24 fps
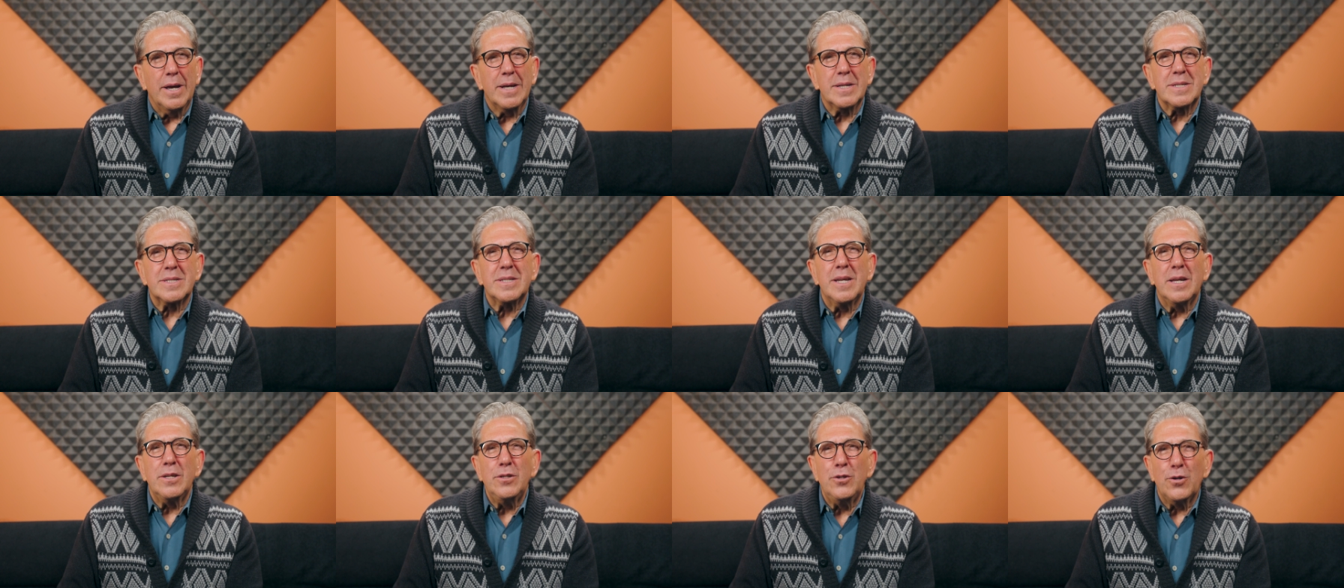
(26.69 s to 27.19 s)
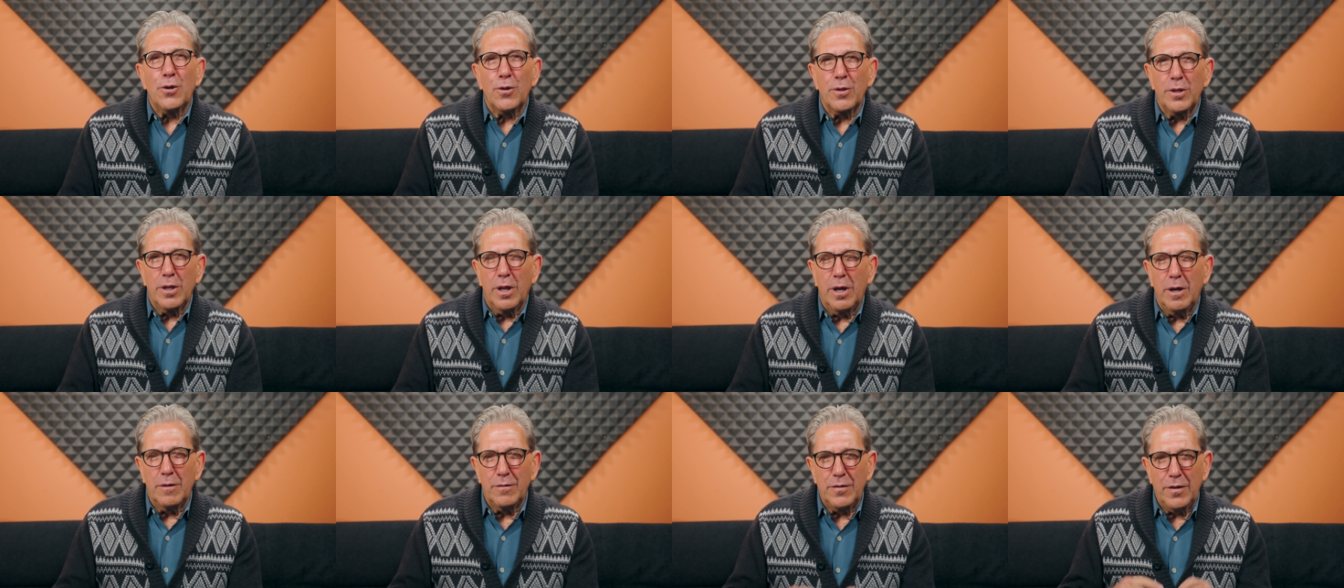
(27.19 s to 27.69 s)
extend your
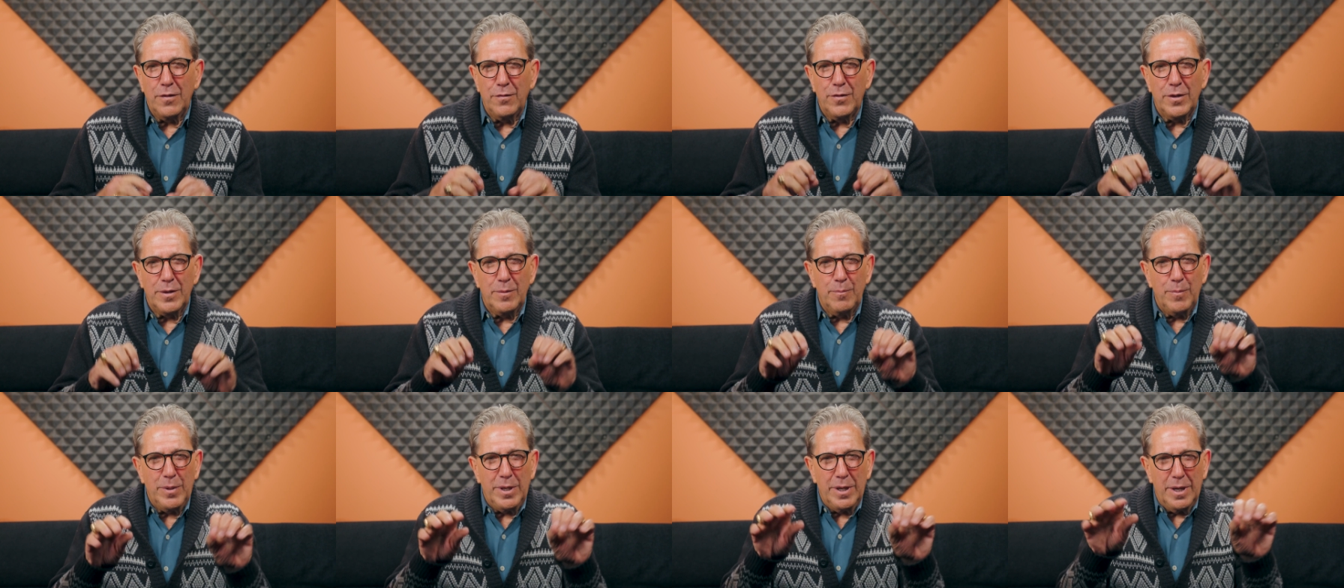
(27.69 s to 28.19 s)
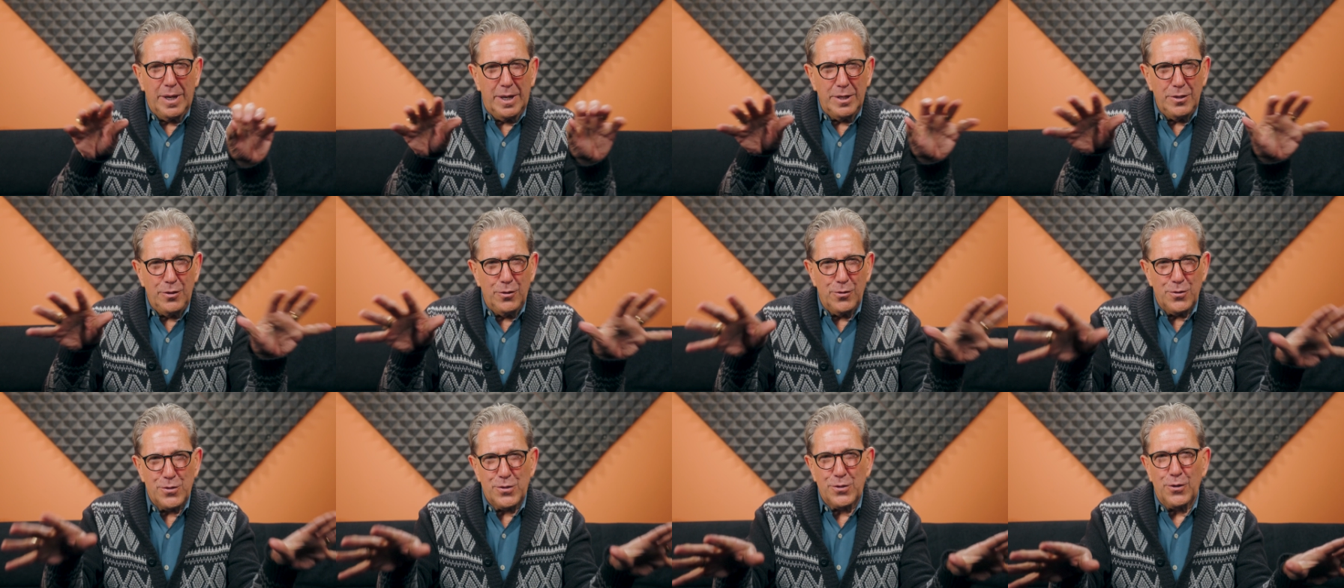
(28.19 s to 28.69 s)
love even
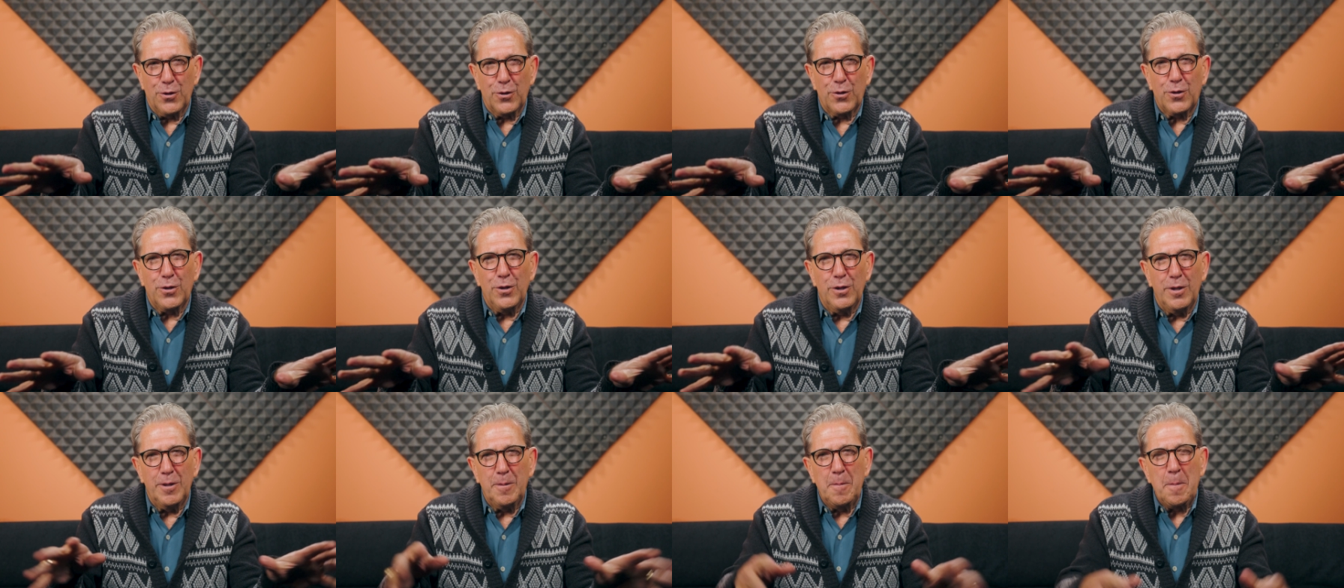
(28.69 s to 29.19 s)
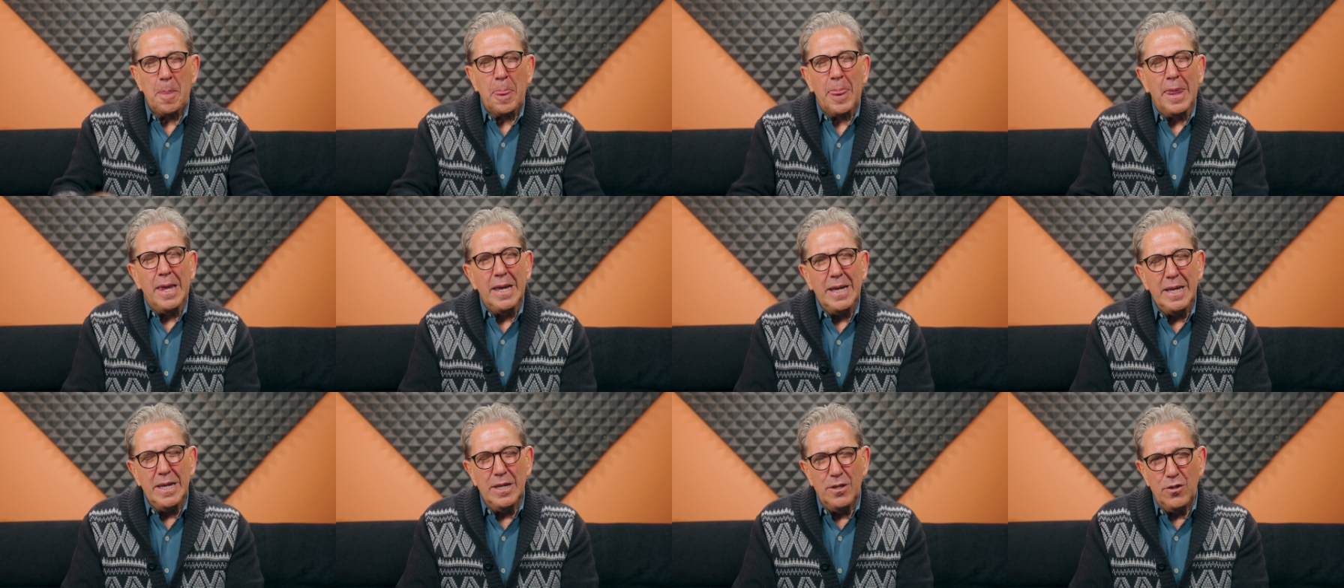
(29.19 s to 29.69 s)
beyond your circle
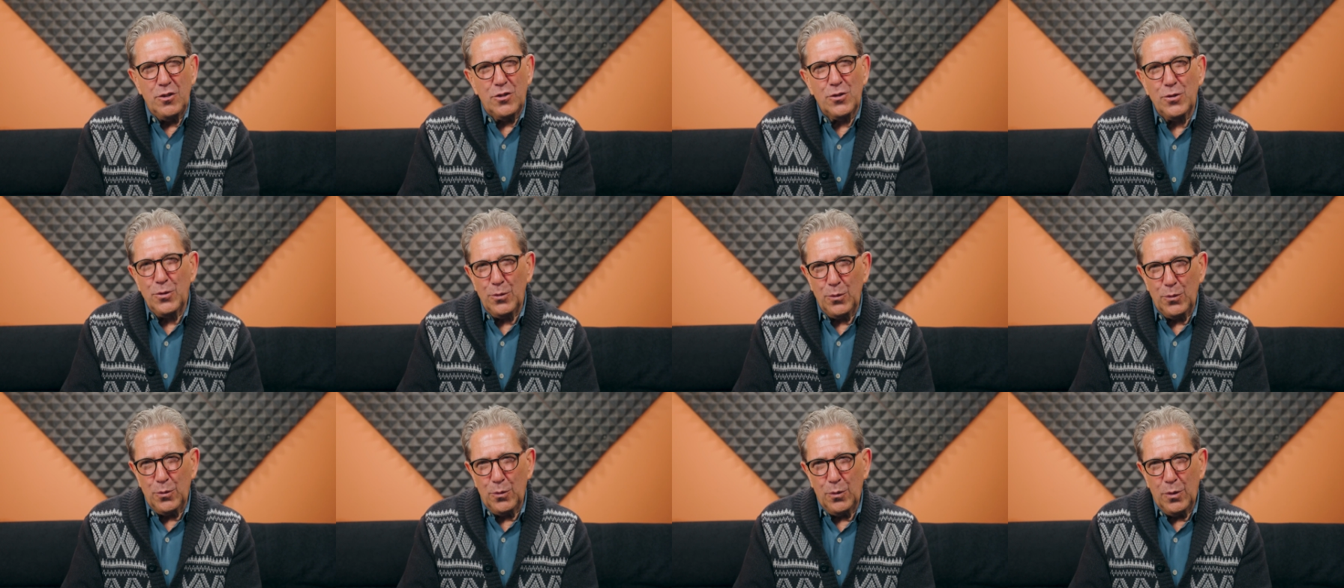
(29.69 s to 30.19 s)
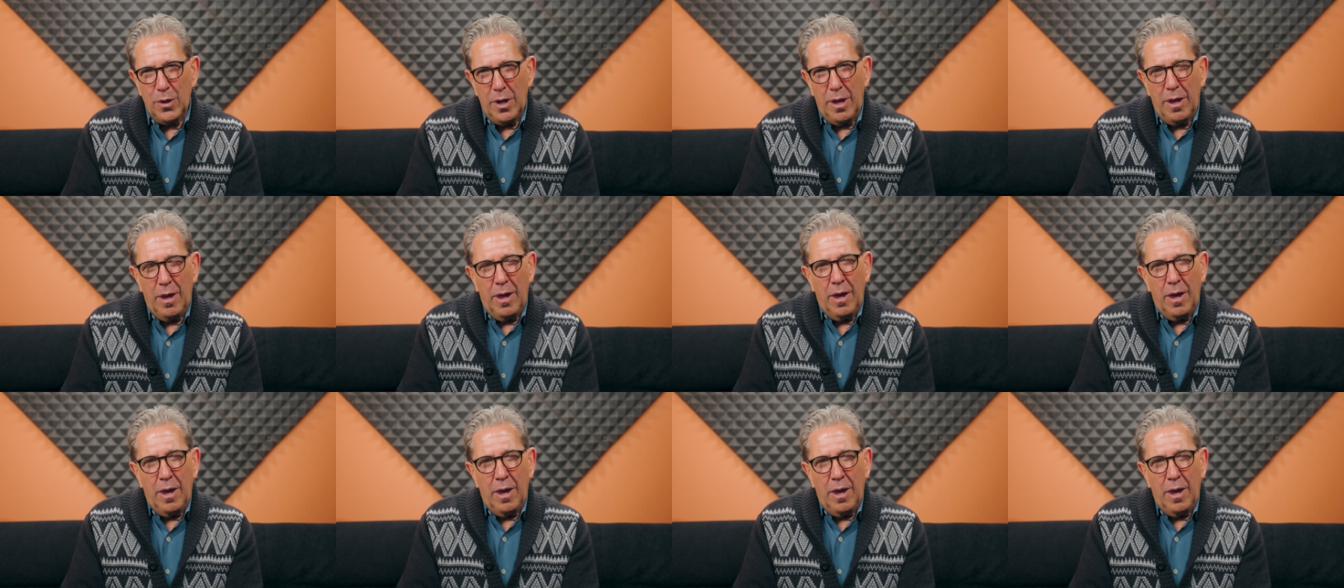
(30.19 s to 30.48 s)
into